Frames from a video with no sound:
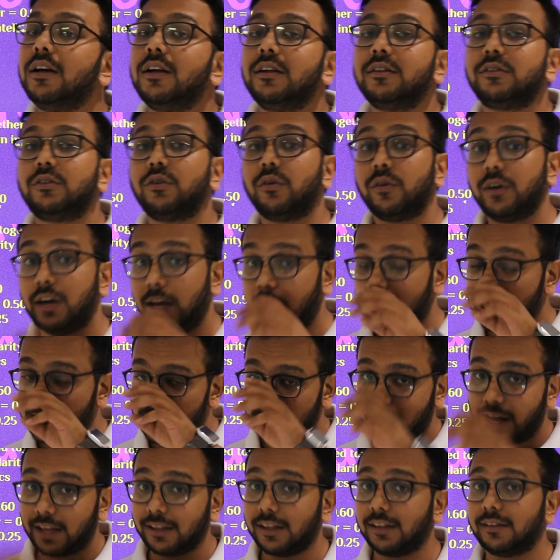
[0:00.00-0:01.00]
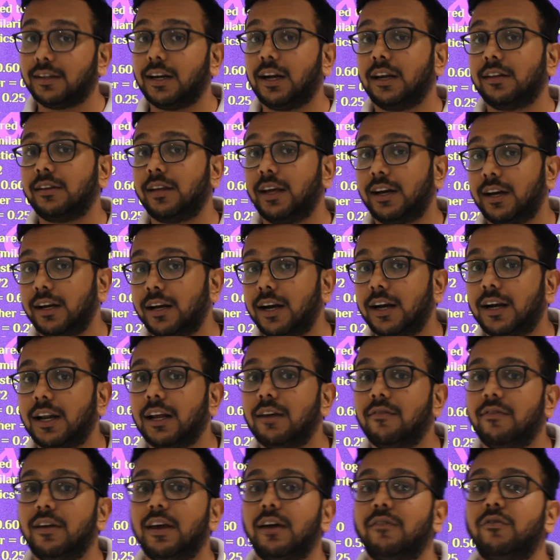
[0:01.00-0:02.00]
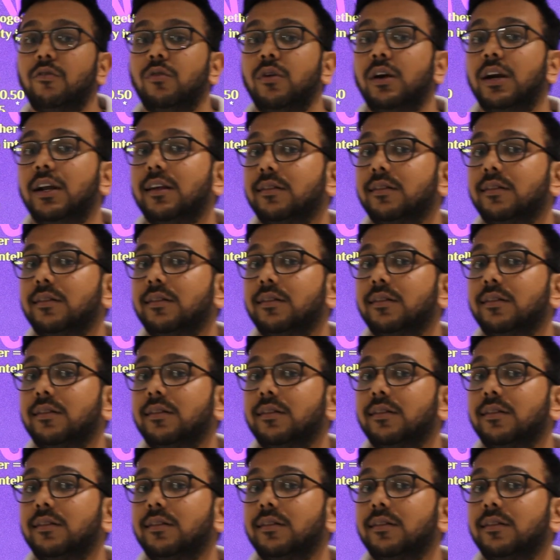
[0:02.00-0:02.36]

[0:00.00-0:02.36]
So nature, as I said, is heredity. We have only